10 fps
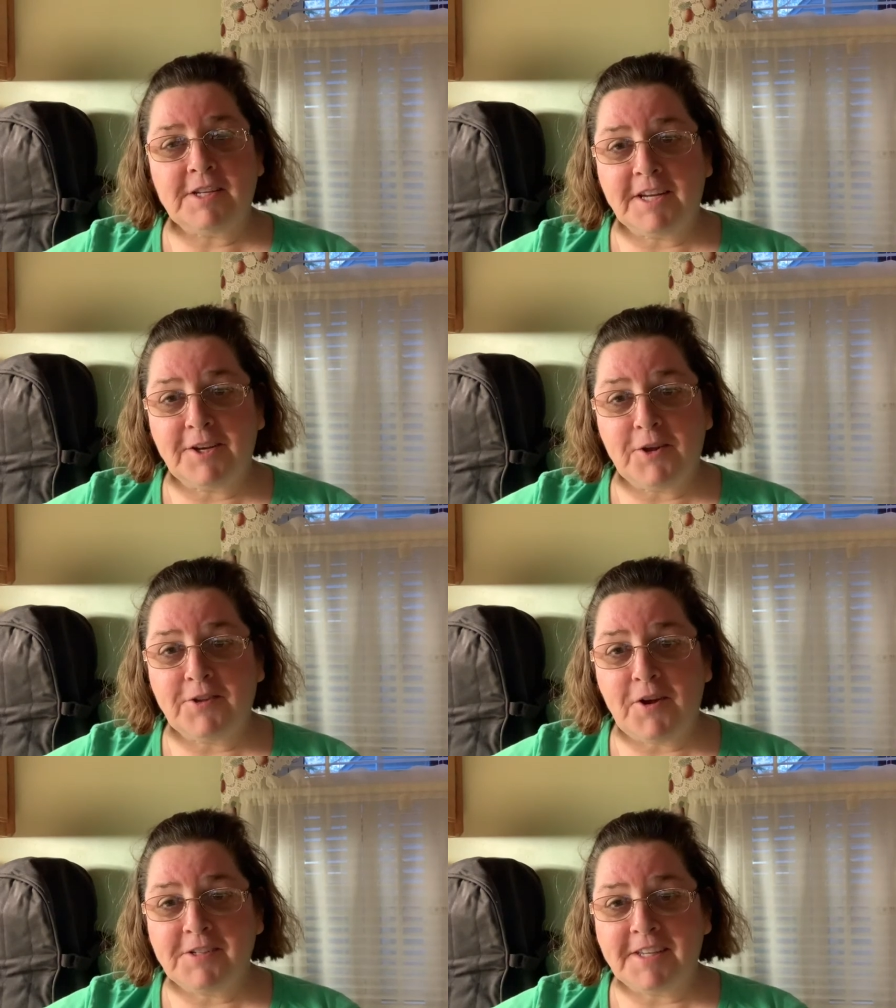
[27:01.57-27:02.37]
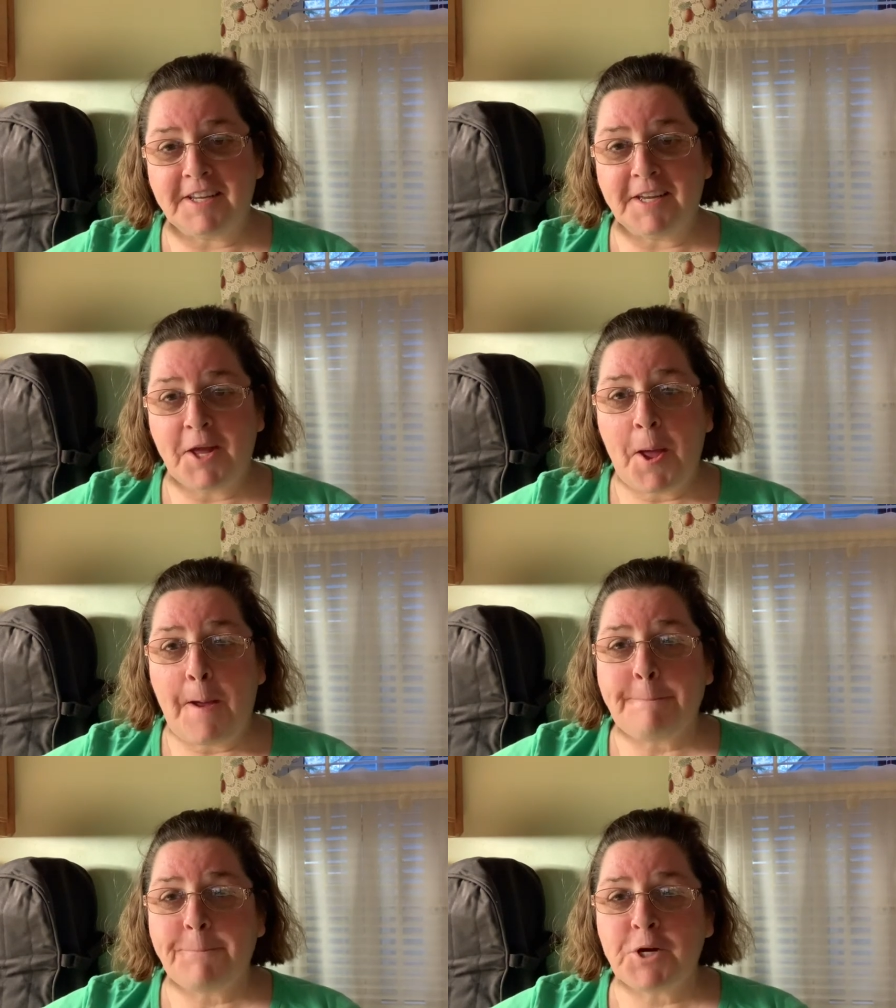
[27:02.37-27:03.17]
I cannot talk tonight.
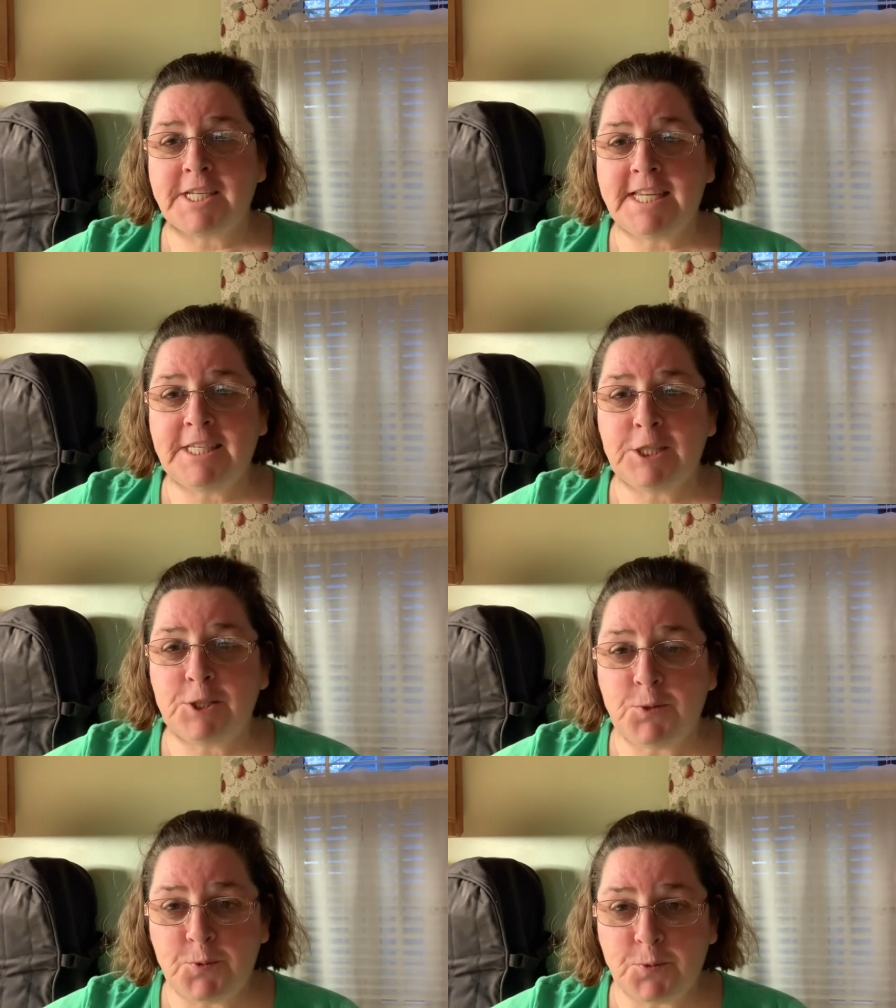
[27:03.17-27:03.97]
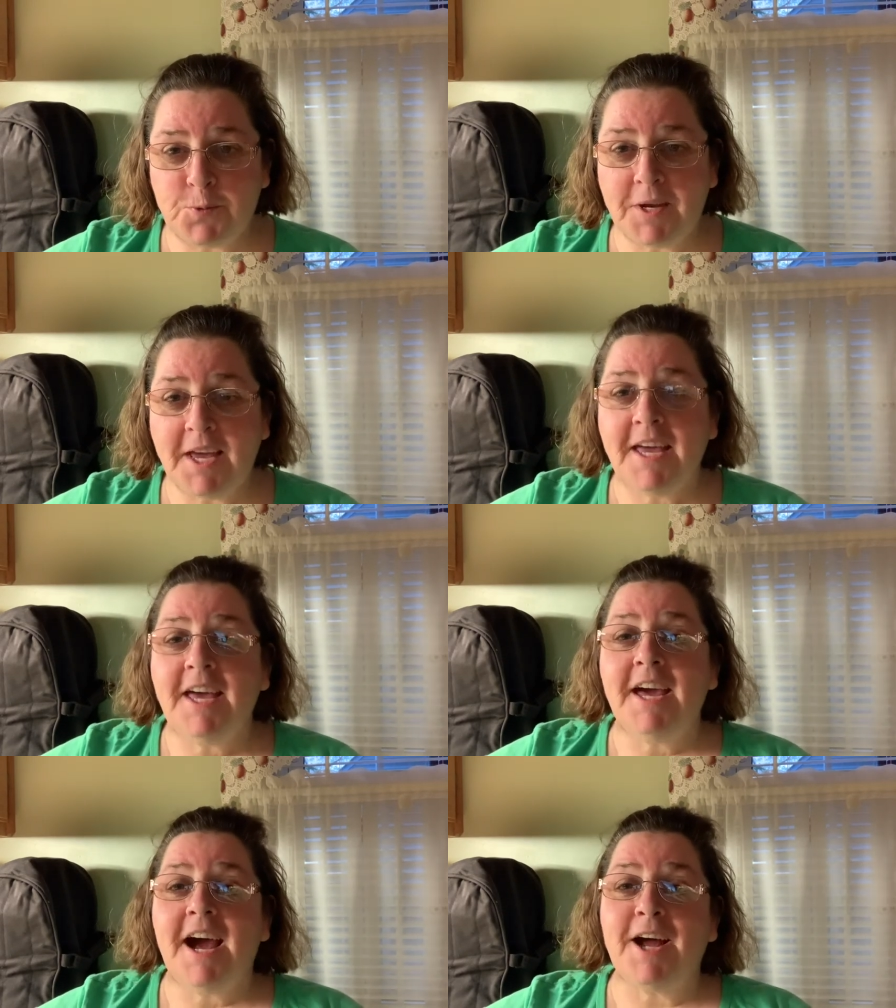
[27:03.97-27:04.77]
Pretty soon,
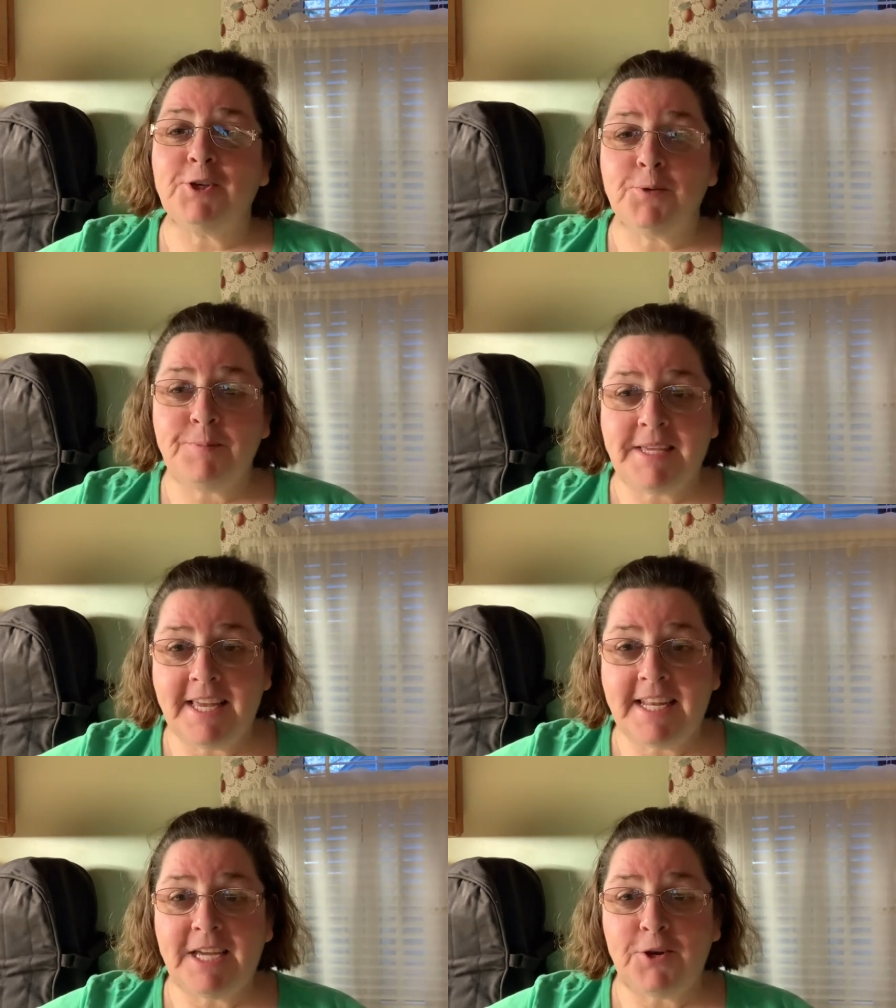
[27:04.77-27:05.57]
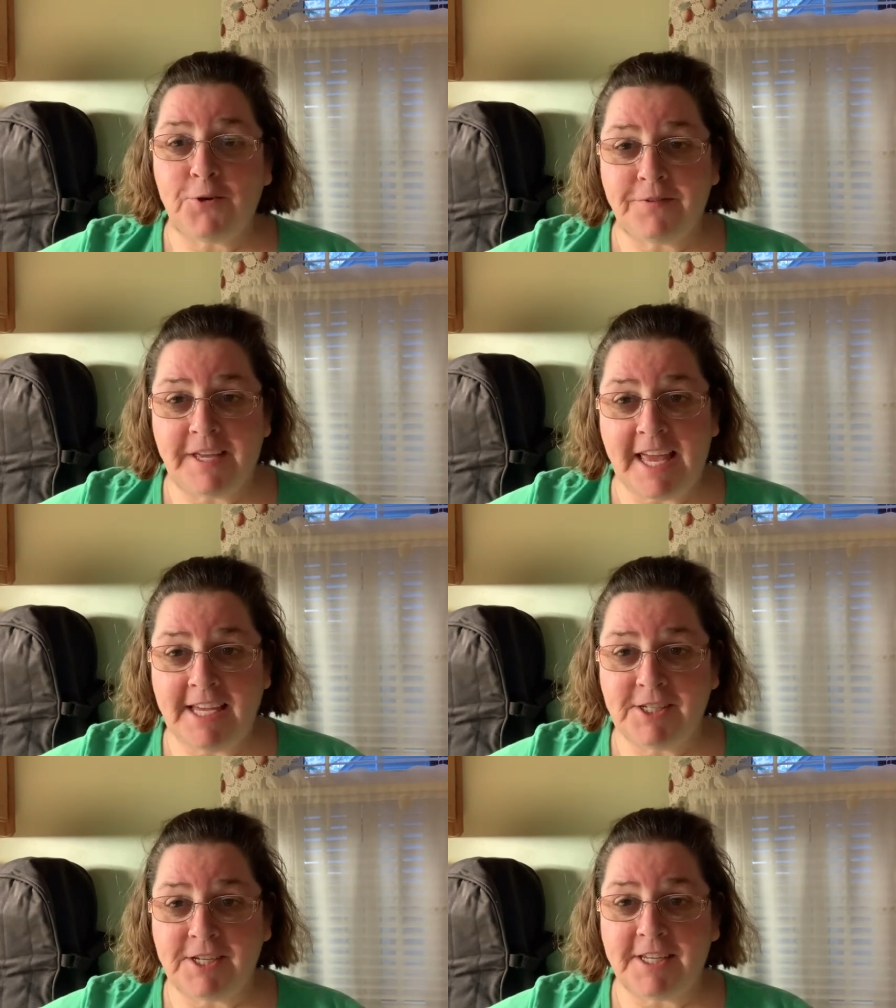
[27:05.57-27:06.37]
I should be getting a
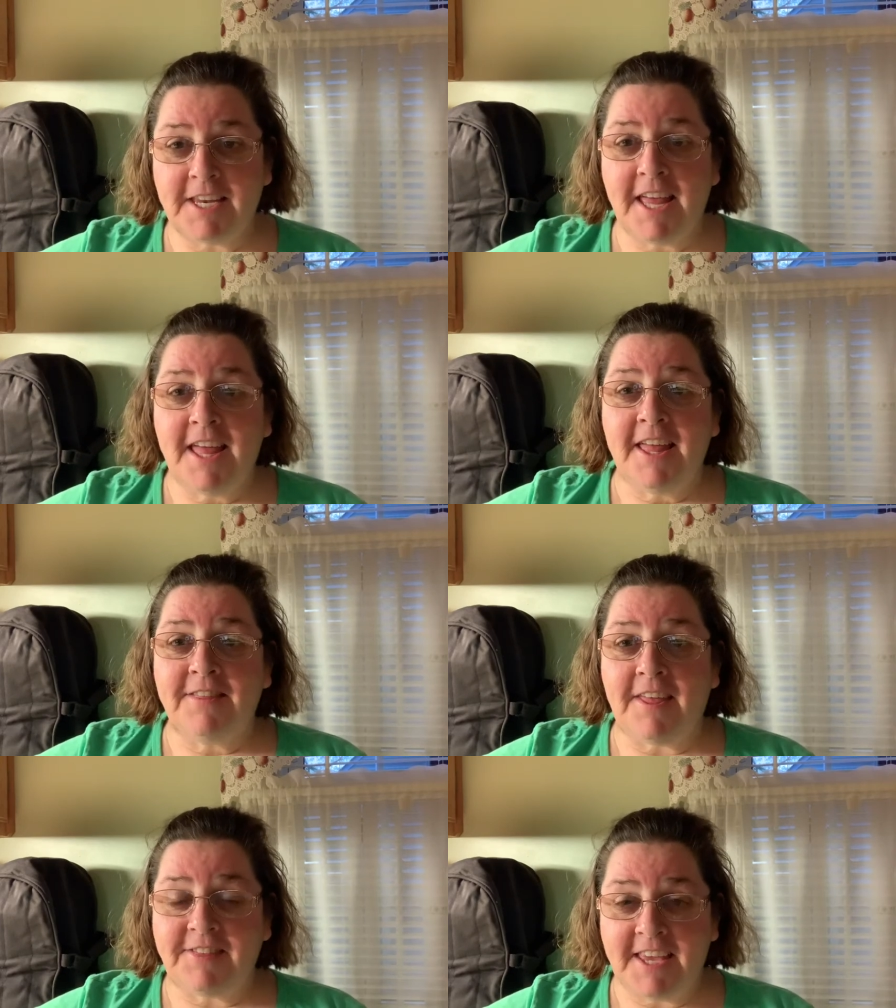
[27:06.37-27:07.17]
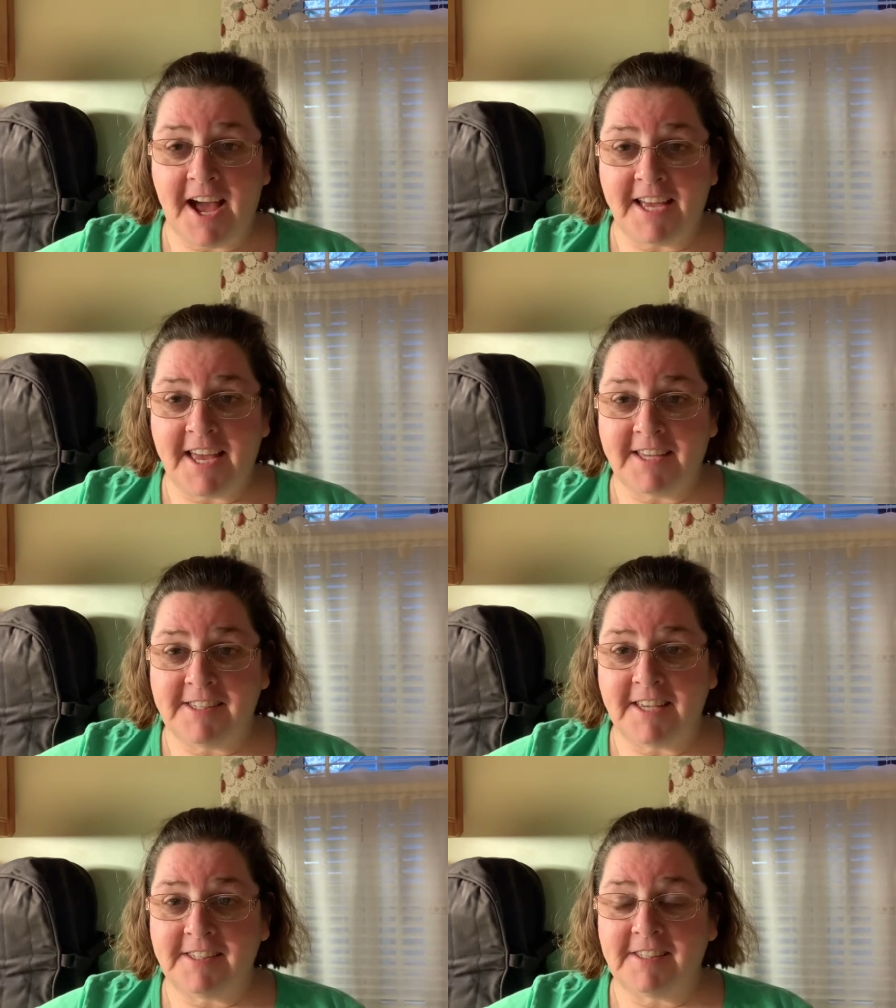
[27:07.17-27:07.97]
notification that the
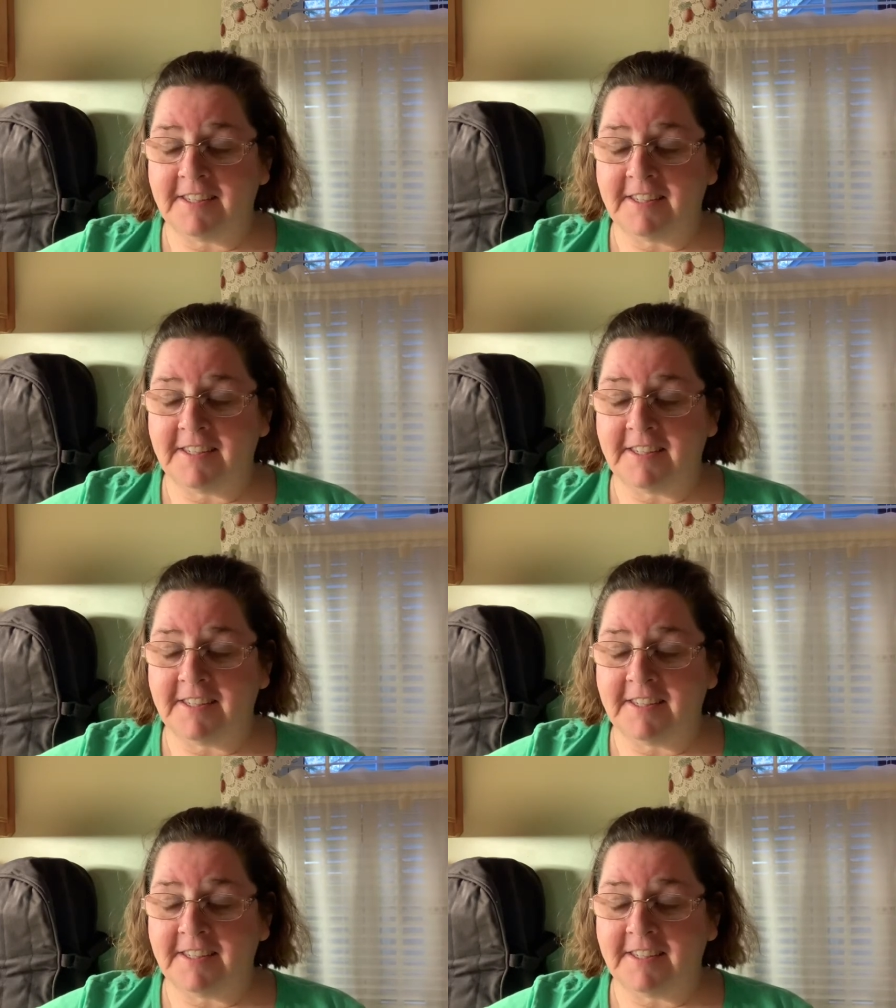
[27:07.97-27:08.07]
ISS